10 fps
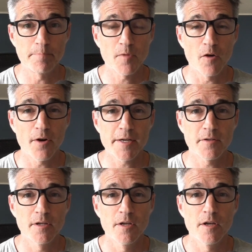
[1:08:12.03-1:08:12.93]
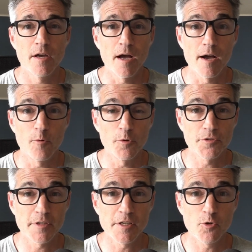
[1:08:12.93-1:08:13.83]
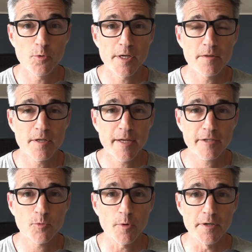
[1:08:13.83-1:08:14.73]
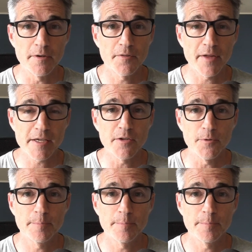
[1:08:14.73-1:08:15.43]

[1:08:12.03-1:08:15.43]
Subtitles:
All right, we'll see you in the next one. Thank you.